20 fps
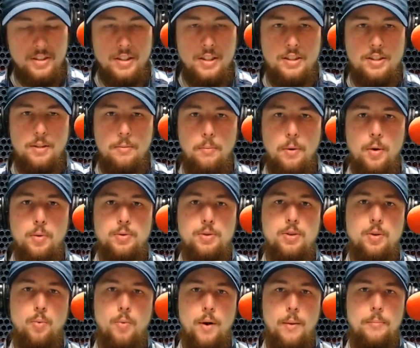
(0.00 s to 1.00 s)
is supposed
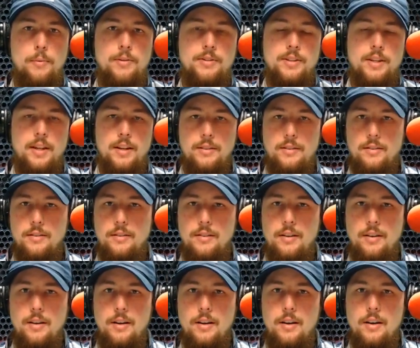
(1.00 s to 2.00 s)
to represent.
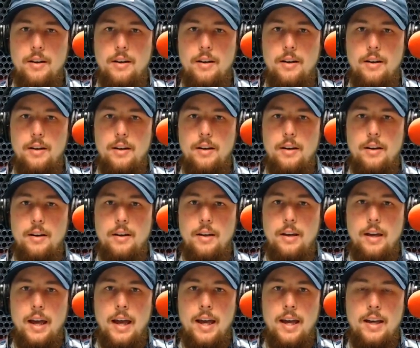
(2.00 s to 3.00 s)

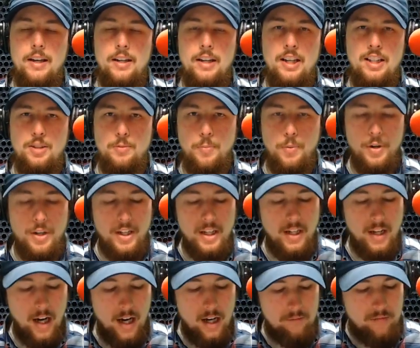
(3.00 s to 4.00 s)
And it's pretty
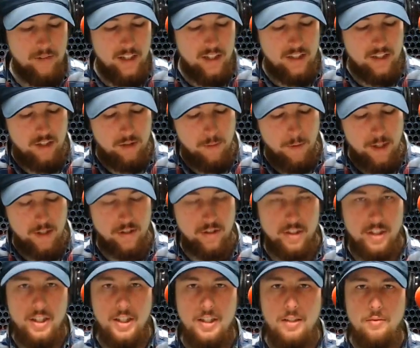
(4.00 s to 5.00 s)
obvious,
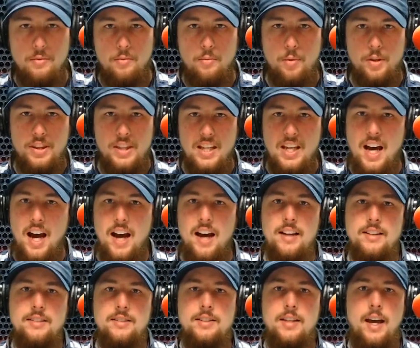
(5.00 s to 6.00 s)
especially with the
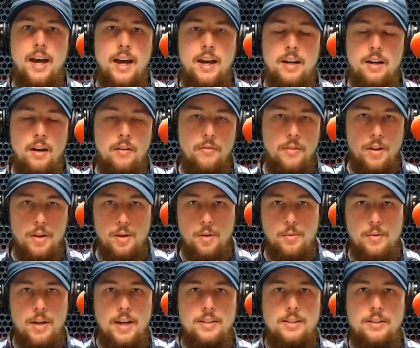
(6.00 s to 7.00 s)
hindsight of the New
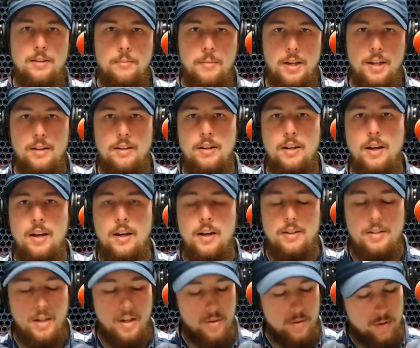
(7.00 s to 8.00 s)
Testament,
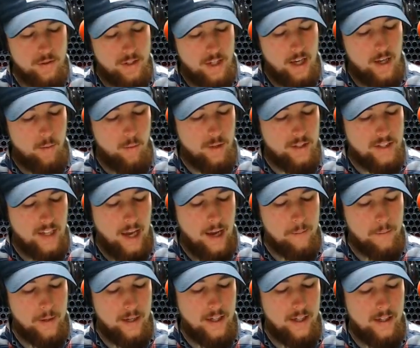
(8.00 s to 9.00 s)
to understand what's
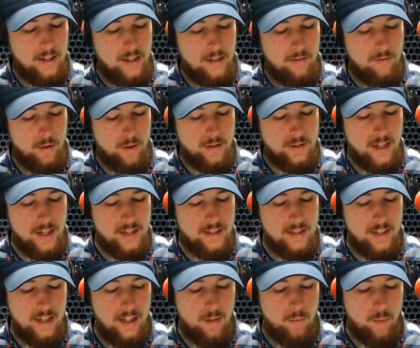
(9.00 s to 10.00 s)
happening in verse
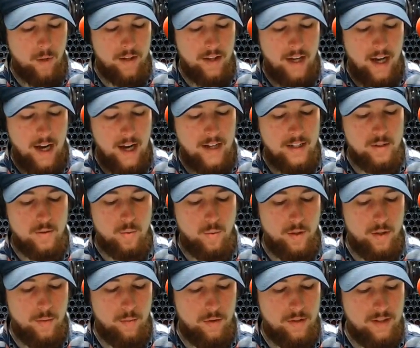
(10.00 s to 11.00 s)
18, where the highest
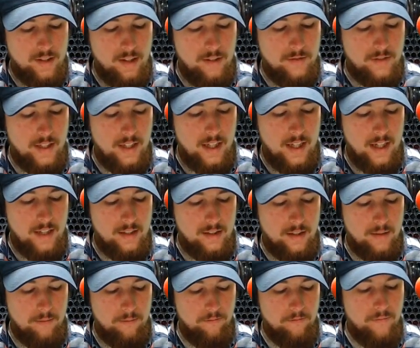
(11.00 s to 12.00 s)
one receives the
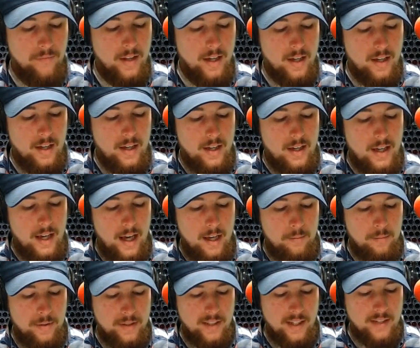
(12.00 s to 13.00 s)
kingdom and
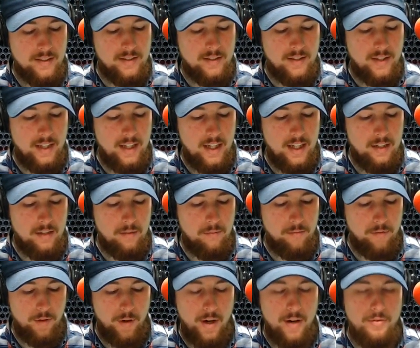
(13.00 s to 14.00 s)
possesses the kingdom
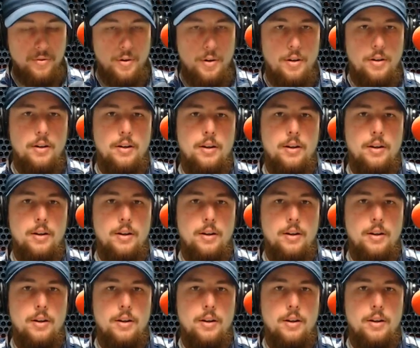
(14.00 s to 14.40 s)
forever.